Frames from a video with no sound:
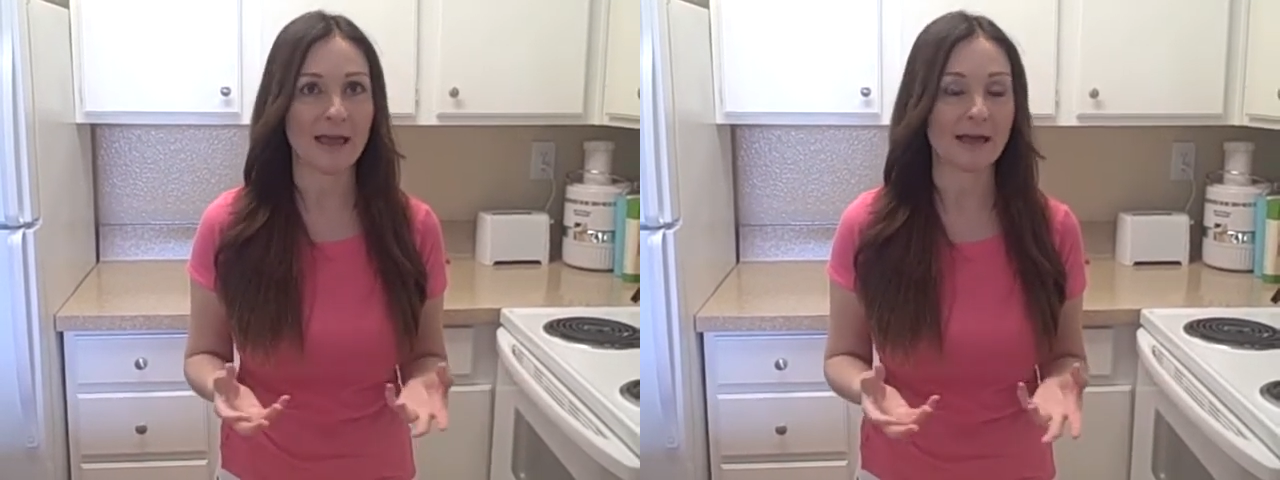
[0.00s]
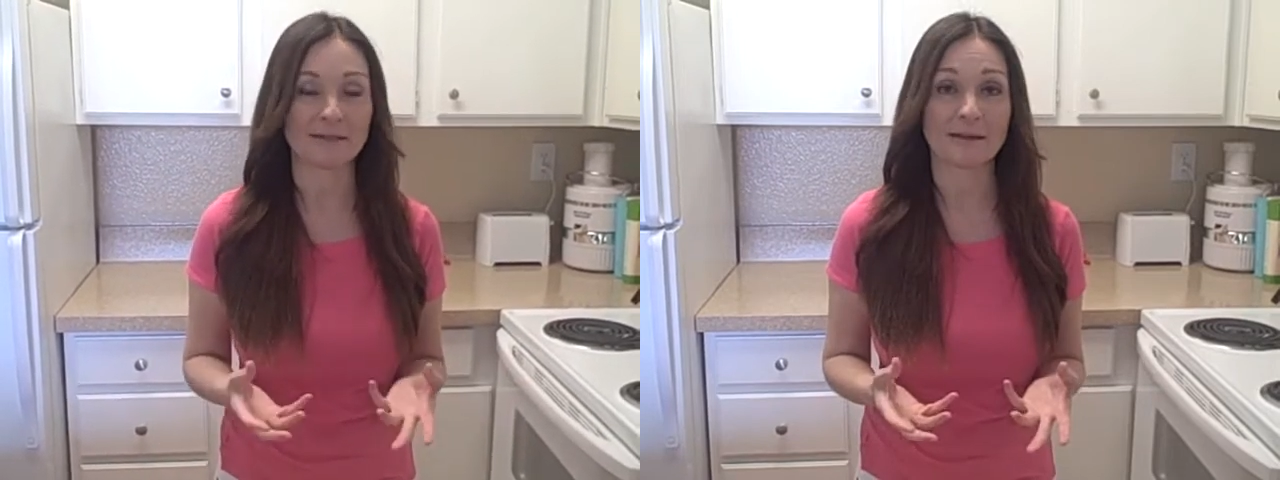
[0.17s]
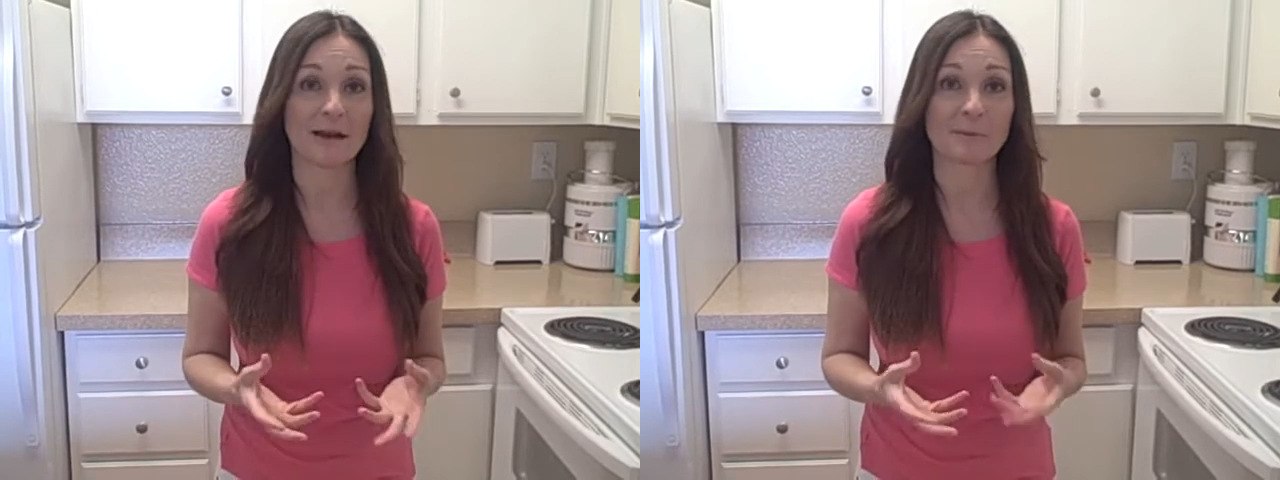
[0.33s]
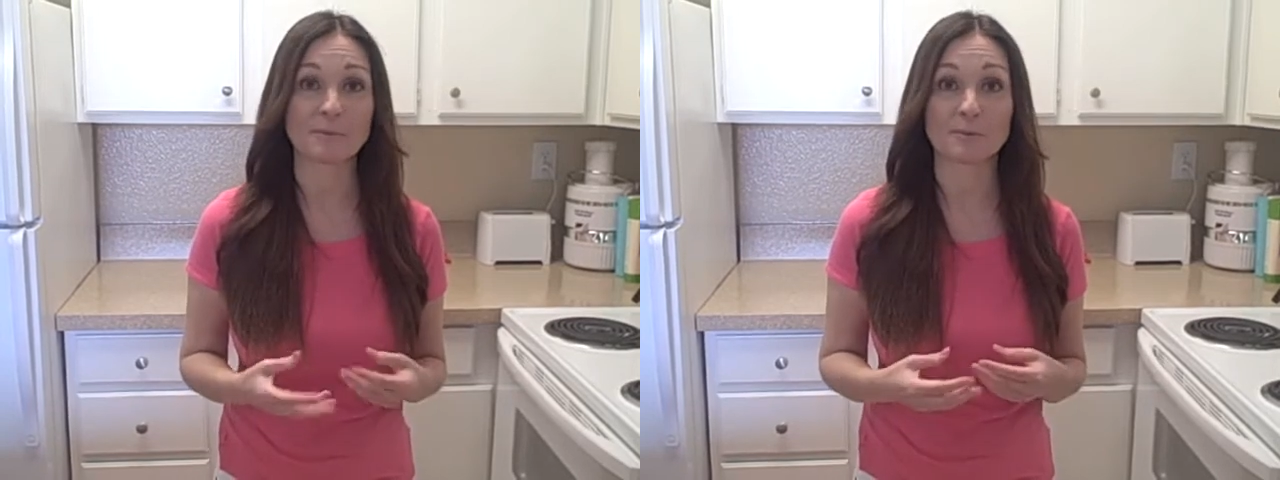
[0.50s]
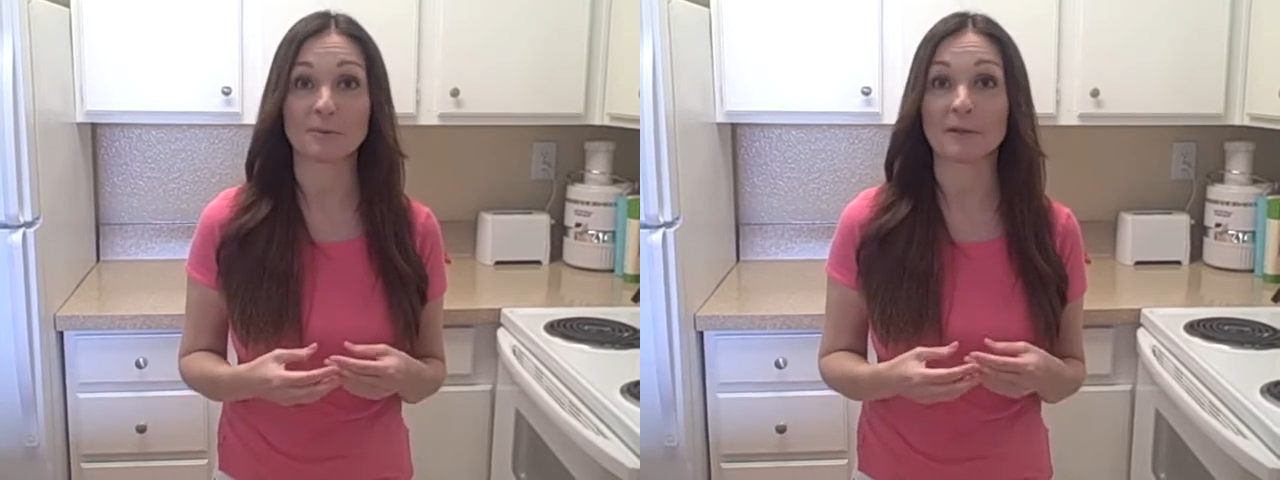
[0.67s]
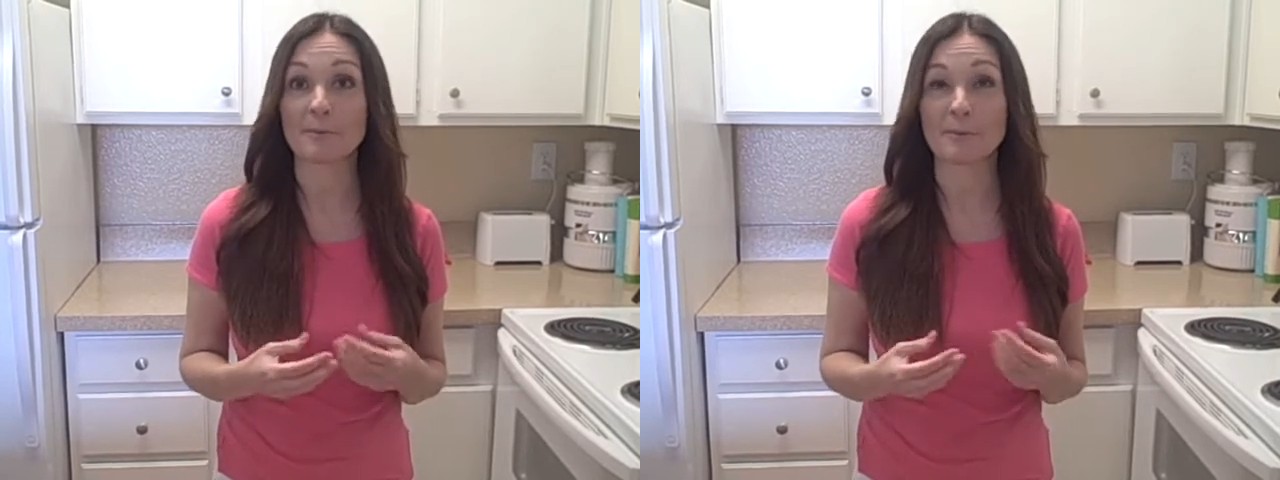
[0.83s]
had time to
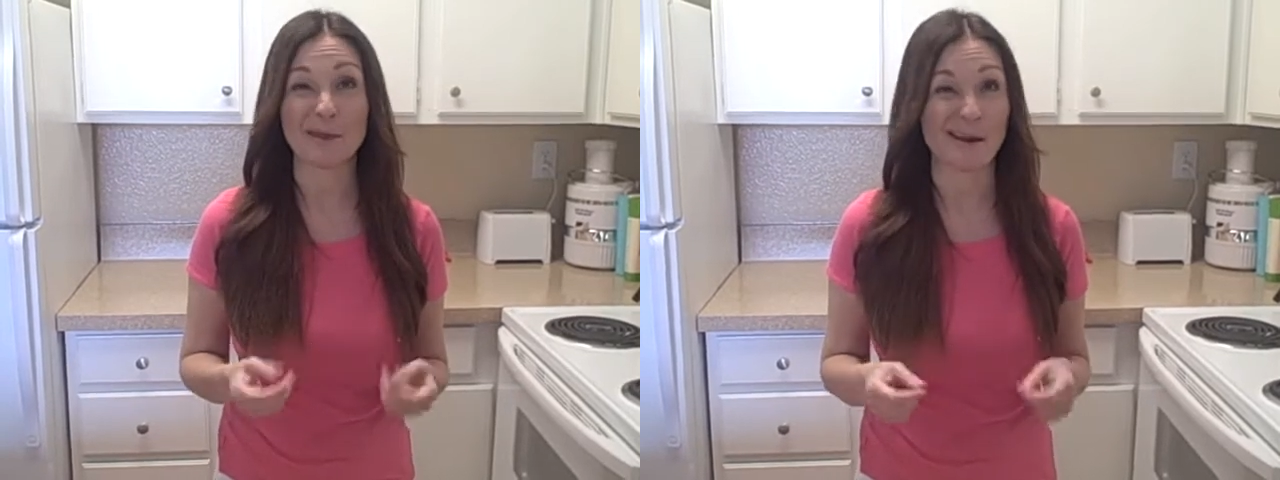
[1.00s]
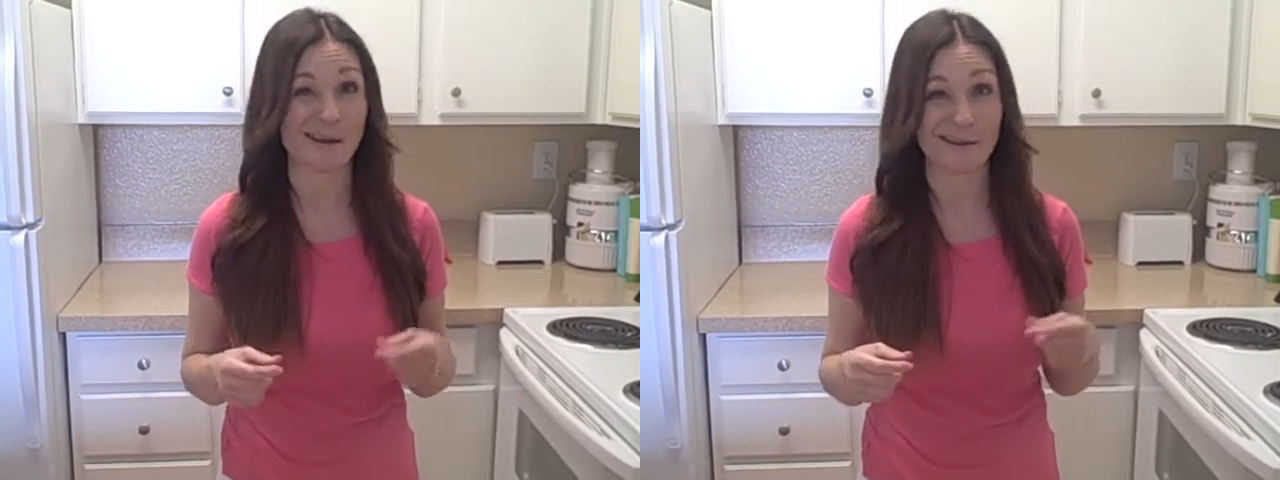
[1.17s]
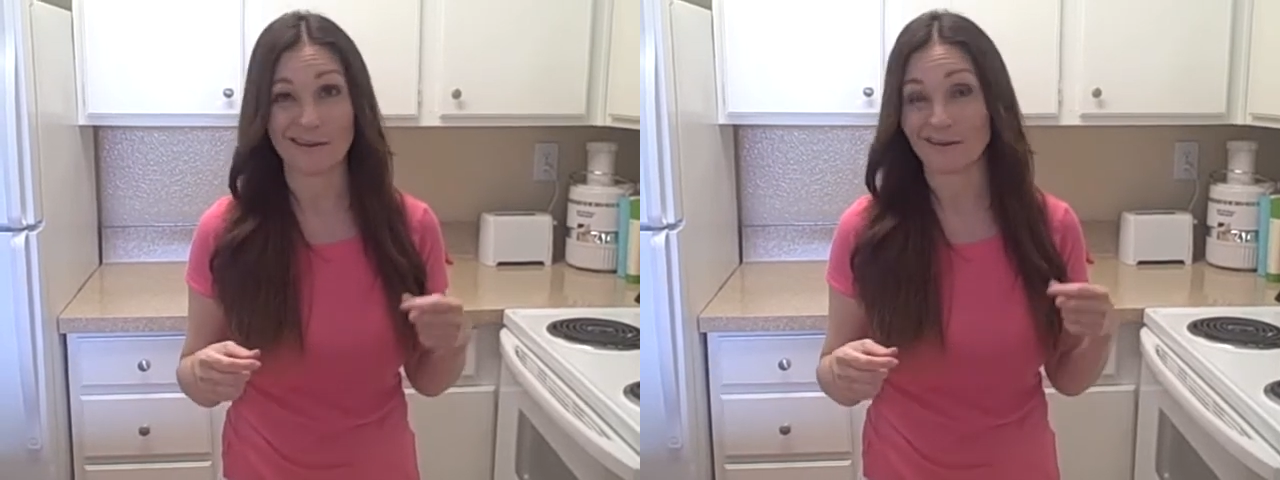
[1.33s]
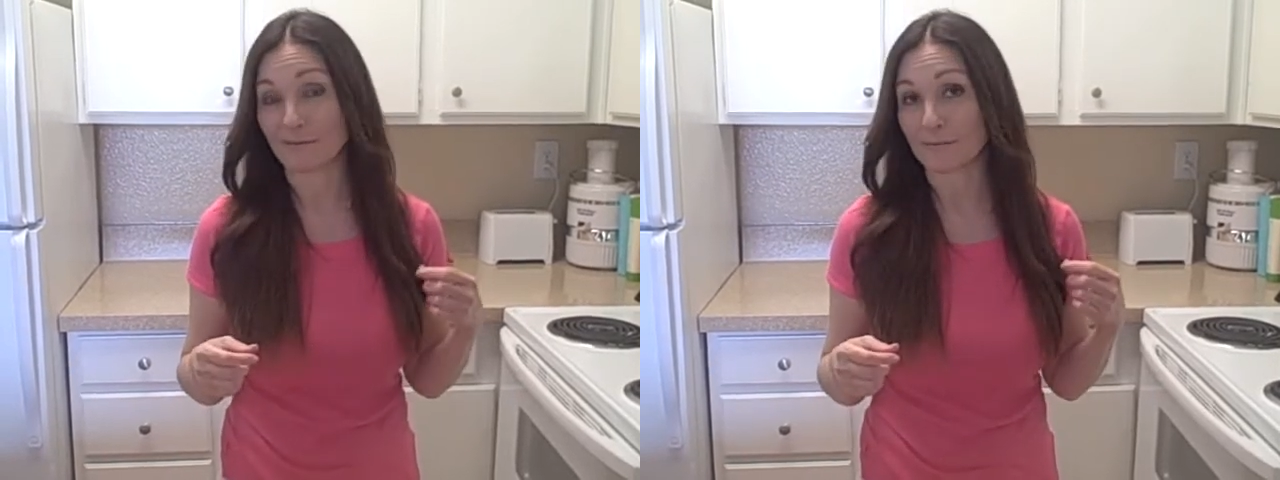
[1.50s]
really prepare